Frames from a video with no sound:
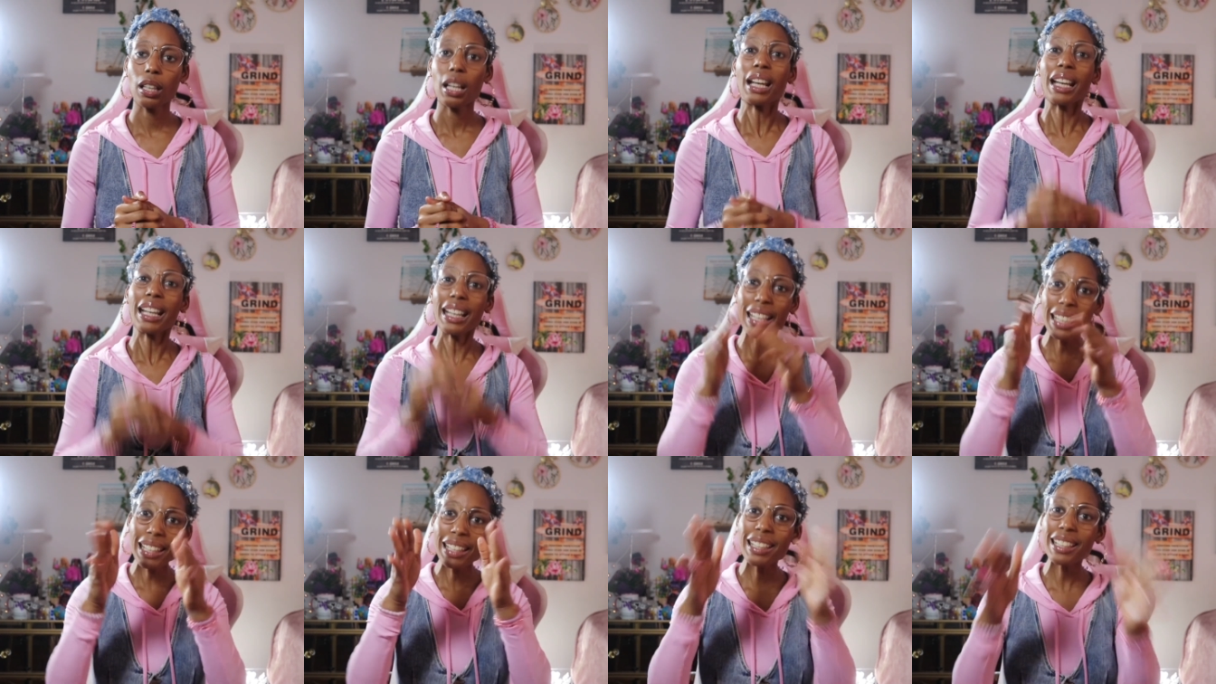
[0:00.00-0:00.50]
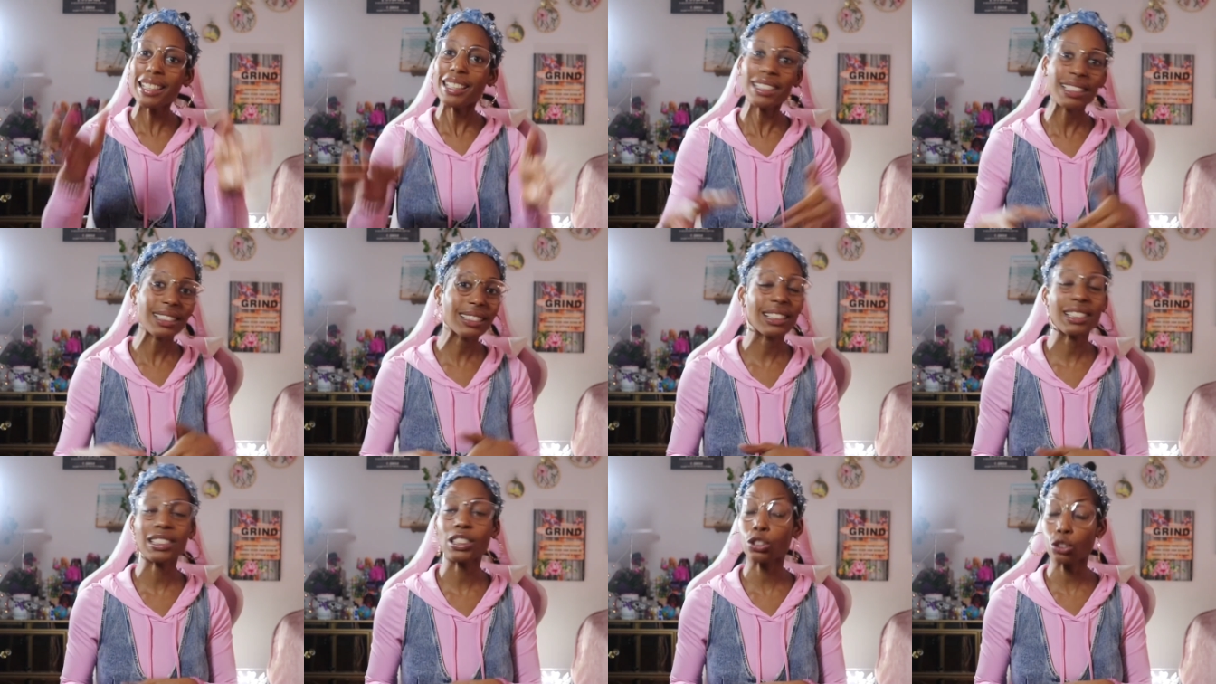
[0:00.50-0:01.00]
he
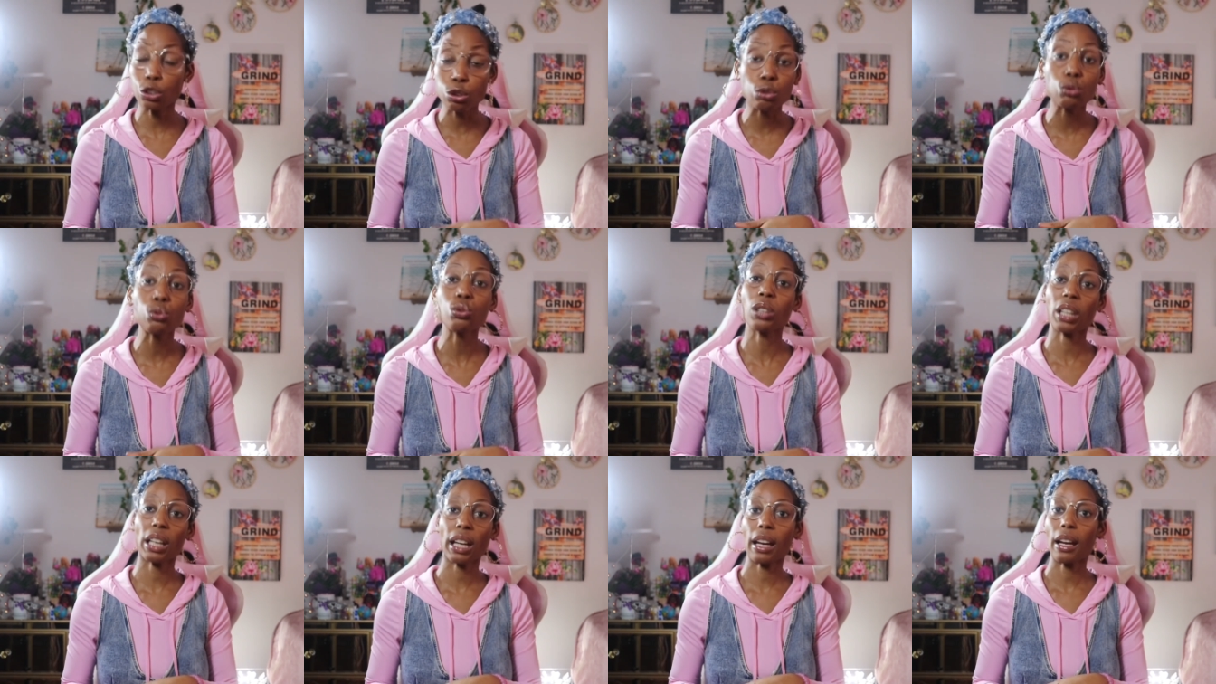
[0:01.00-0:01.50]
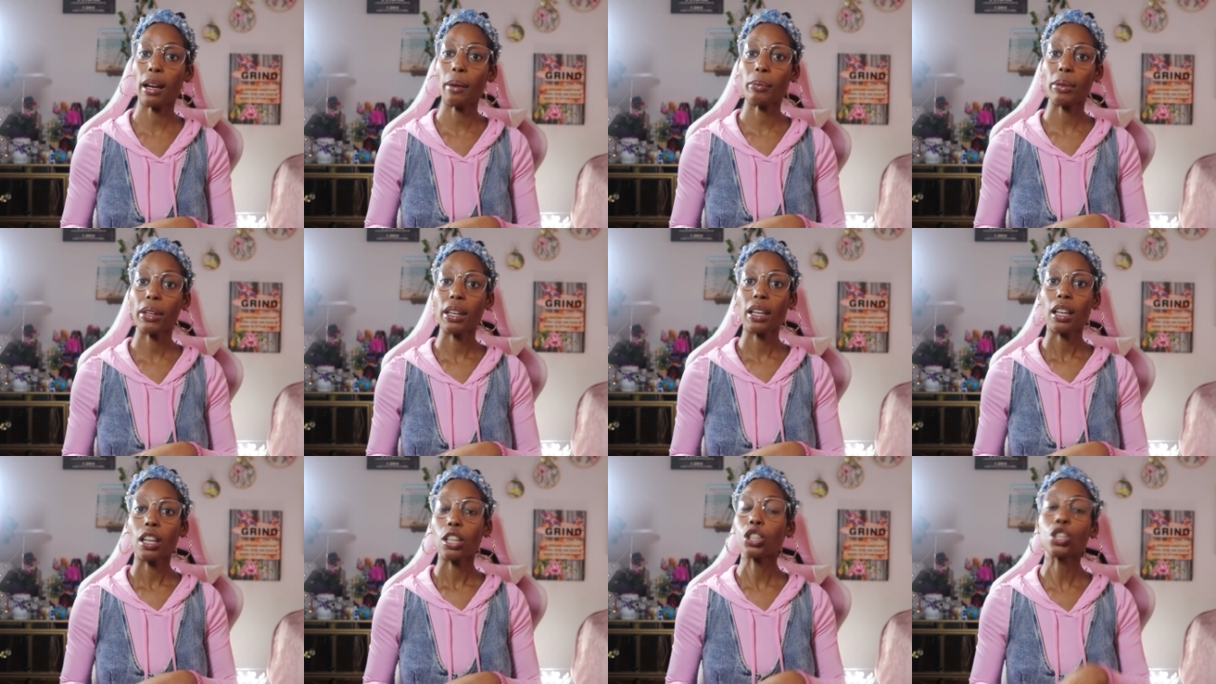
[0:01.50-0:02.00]
is the true lamb
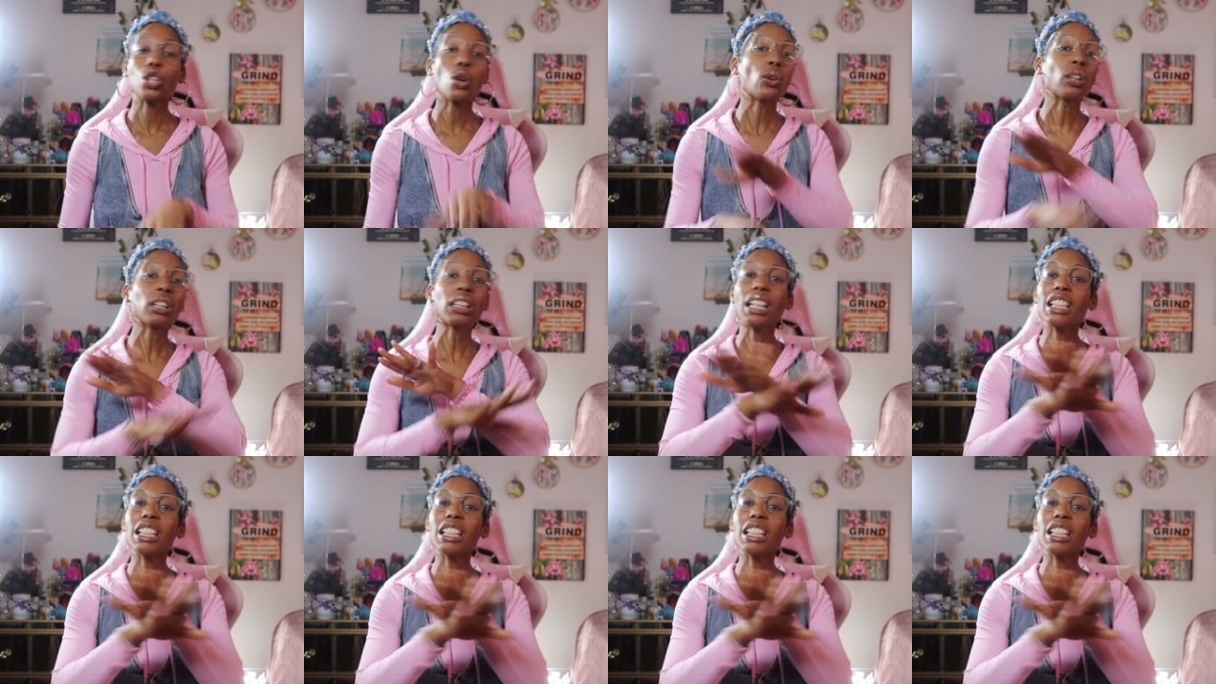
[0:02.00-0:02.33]
you don't